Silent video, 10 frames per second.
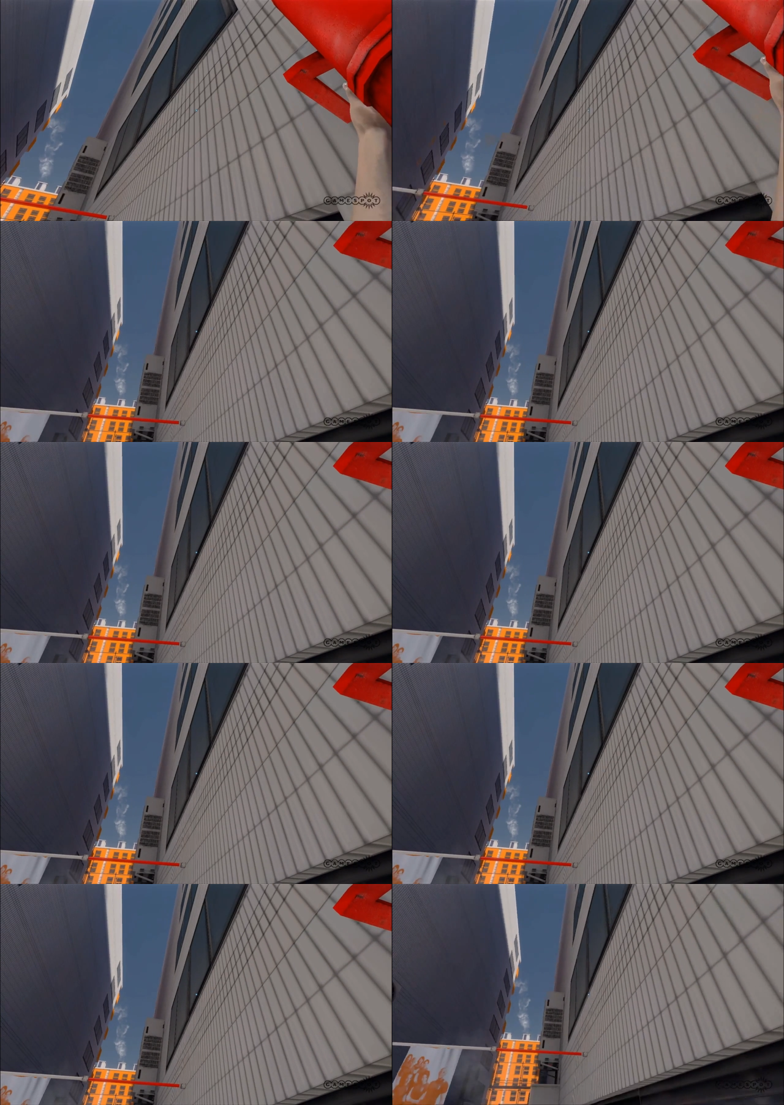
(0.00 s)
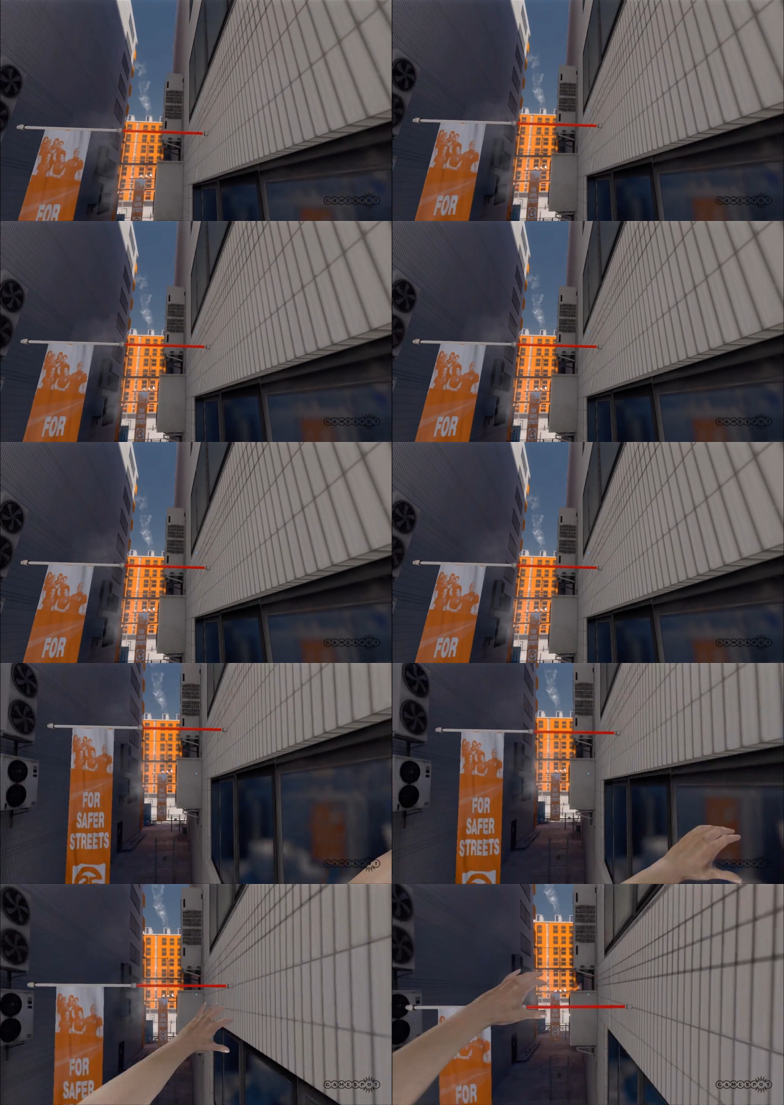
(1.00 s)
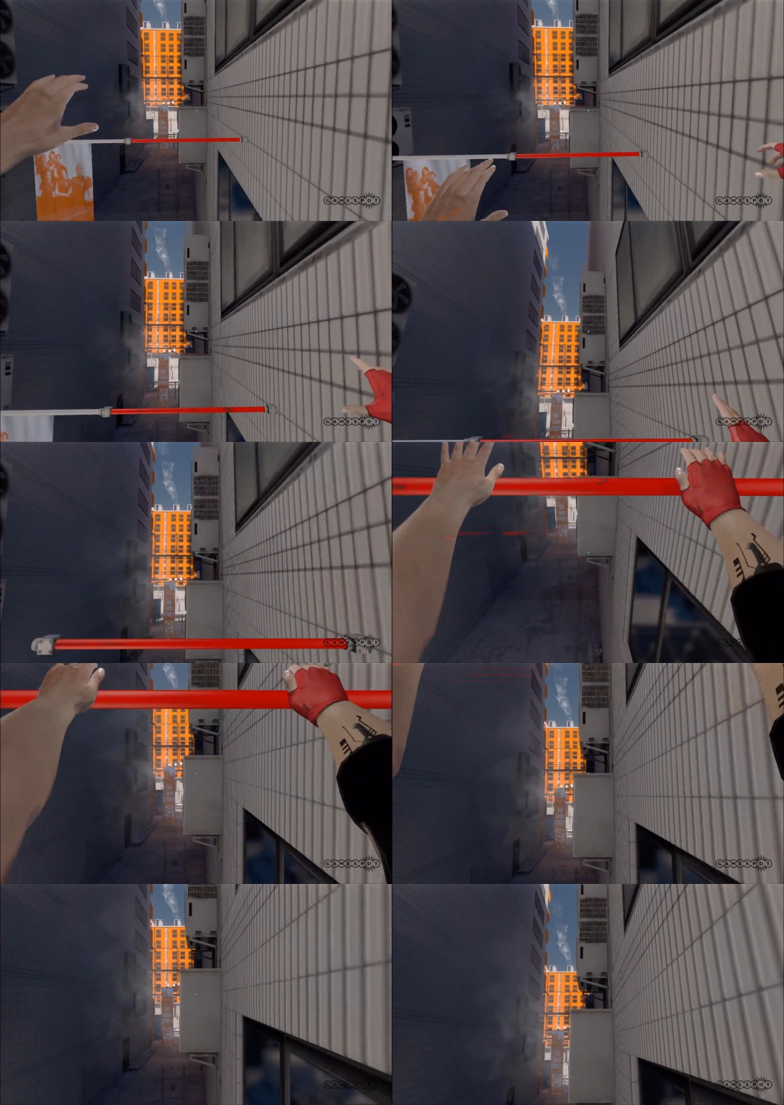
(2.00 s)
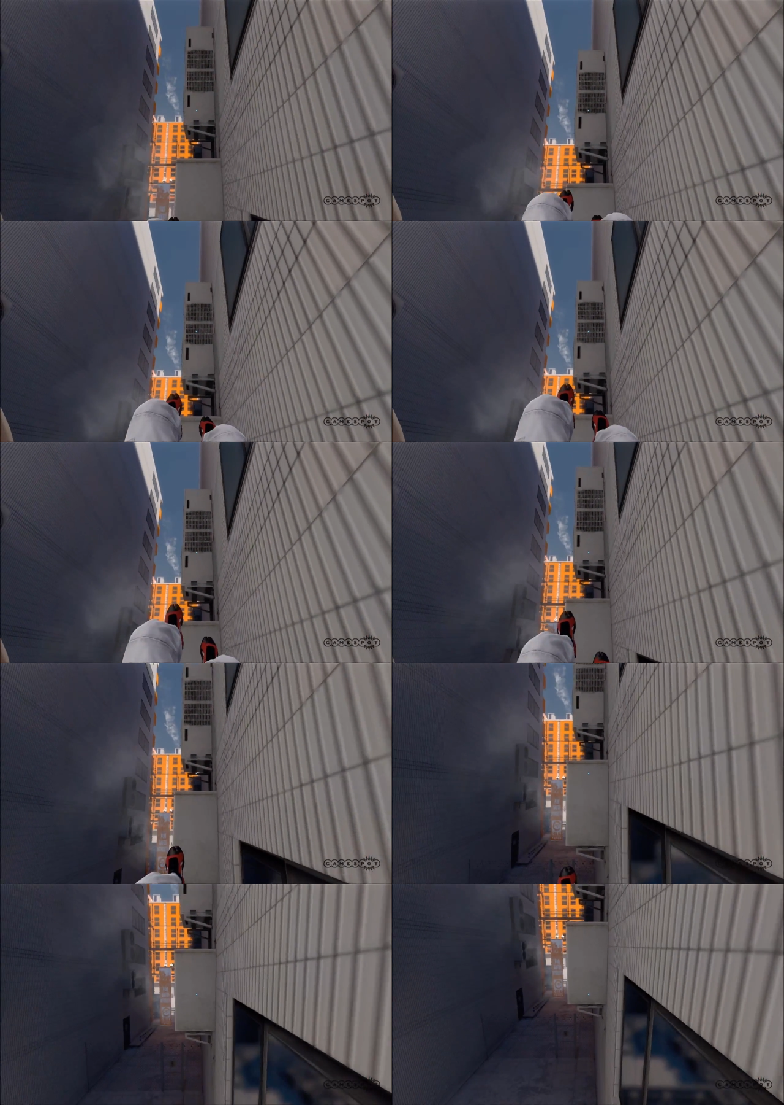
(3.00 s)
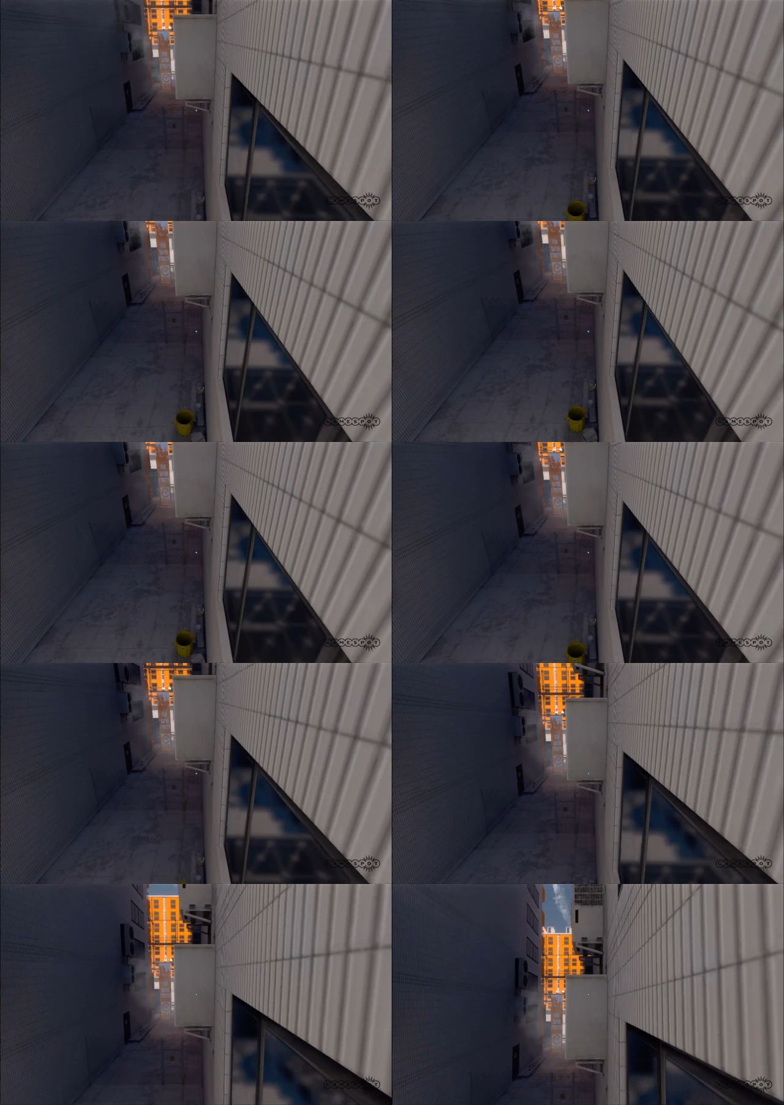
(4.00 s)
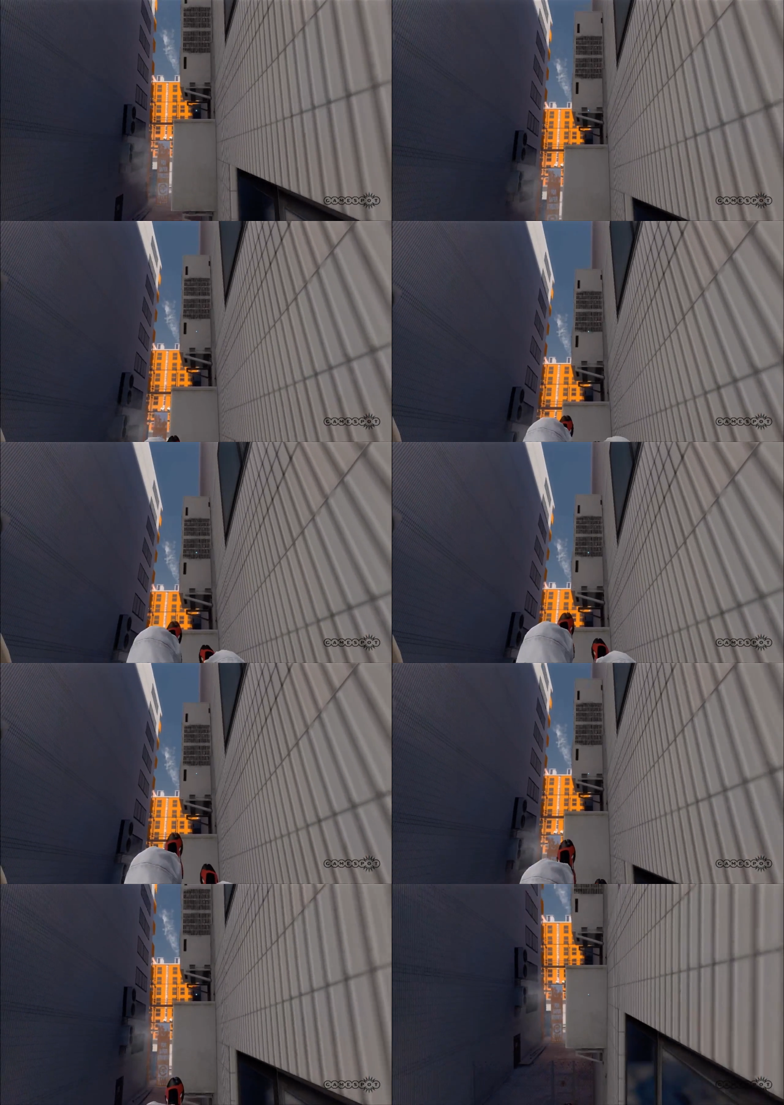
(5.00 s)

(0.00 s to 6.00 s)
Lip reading: [unreadable: no face in view]